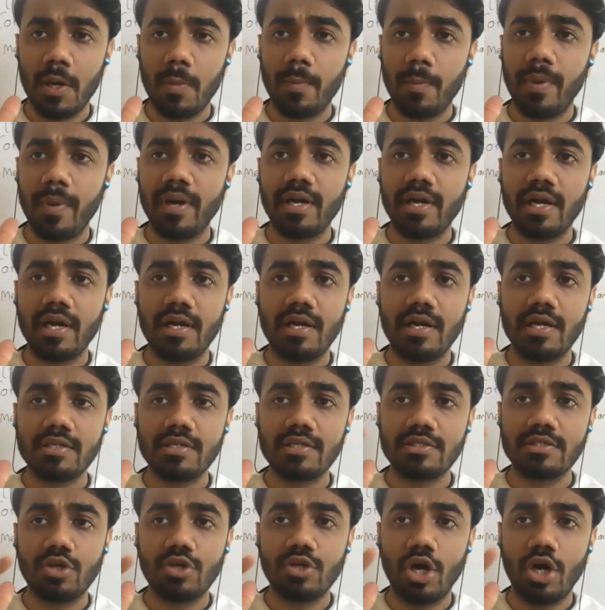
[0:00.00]
but it
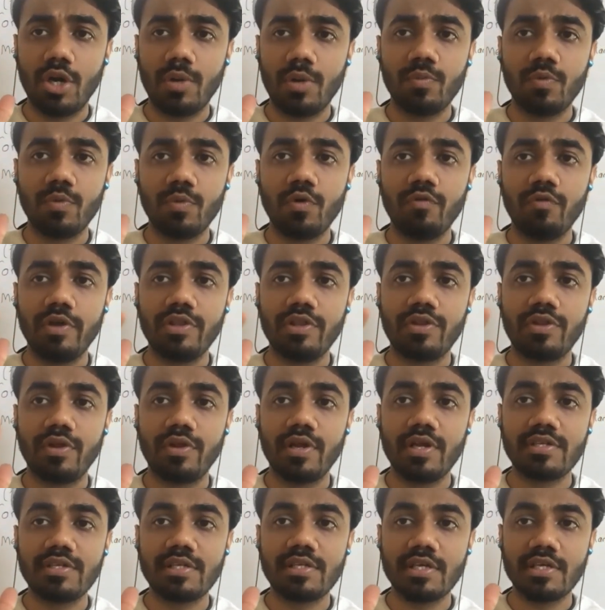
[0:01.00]
does not move in
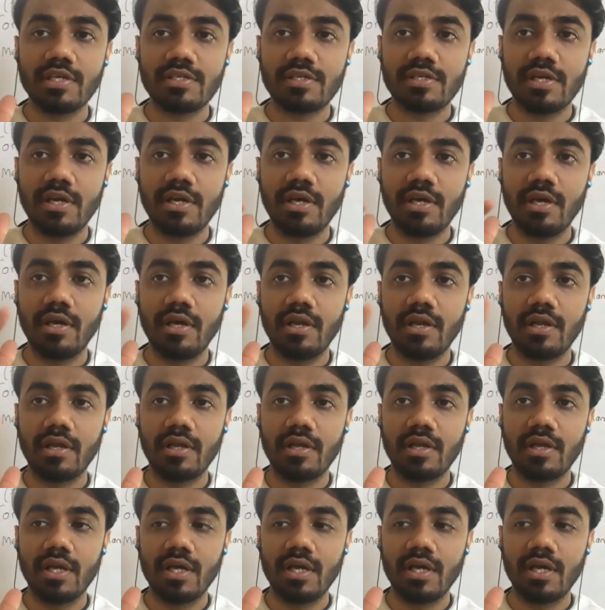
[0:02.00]
360 degrees.